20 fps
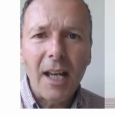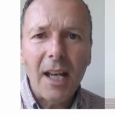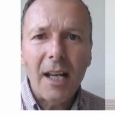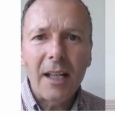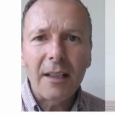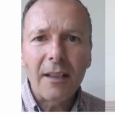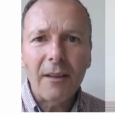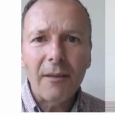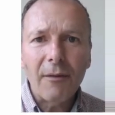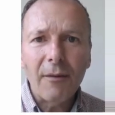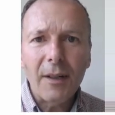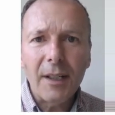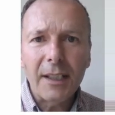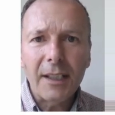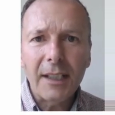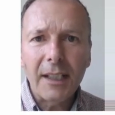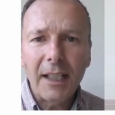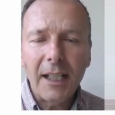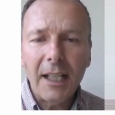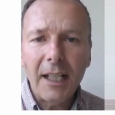that have
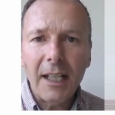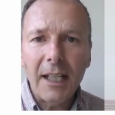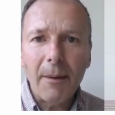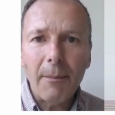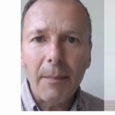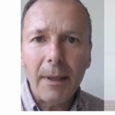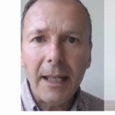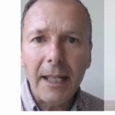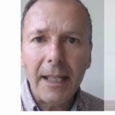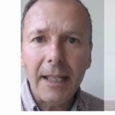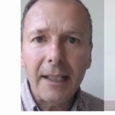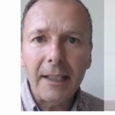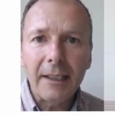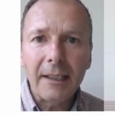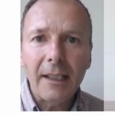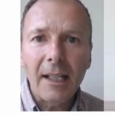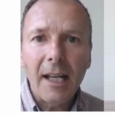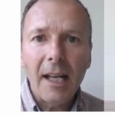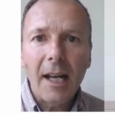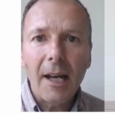recently appeared
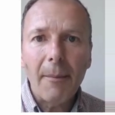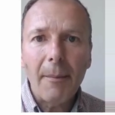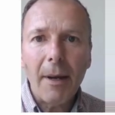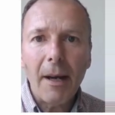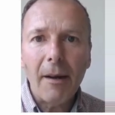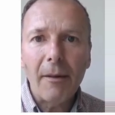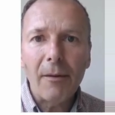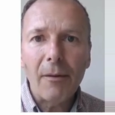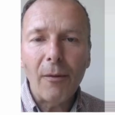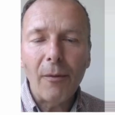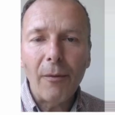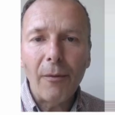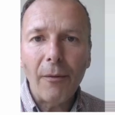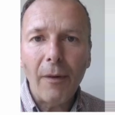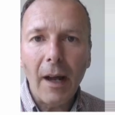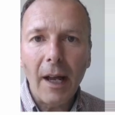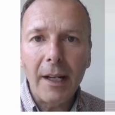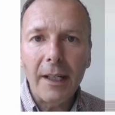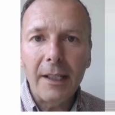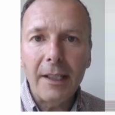about your
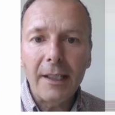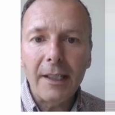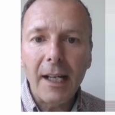fund,